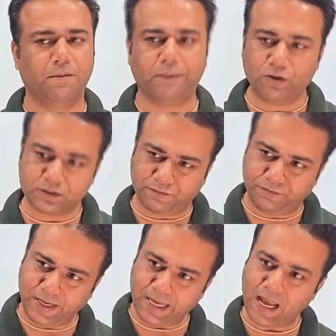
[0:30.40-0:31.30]
because
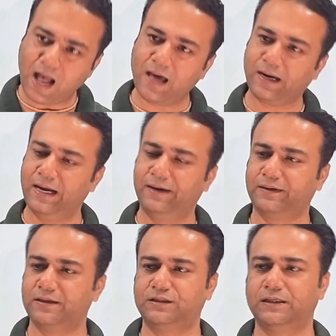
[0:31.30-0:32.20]
we are
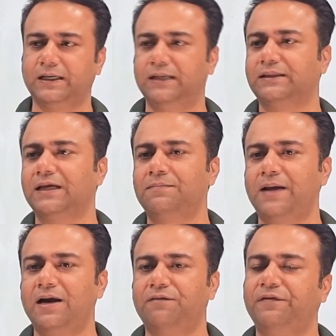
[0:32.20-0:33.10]
interested in them
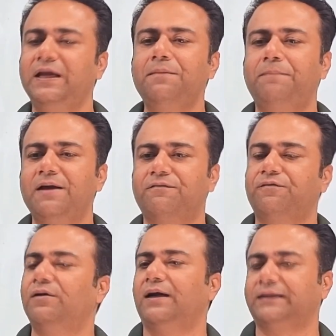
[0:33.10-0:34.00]
and we pay
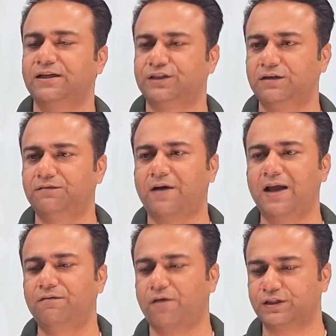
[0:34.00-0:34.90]
full attention
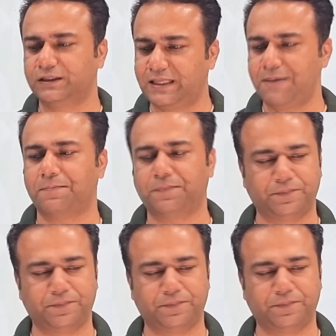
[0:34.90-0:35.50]
while watching them.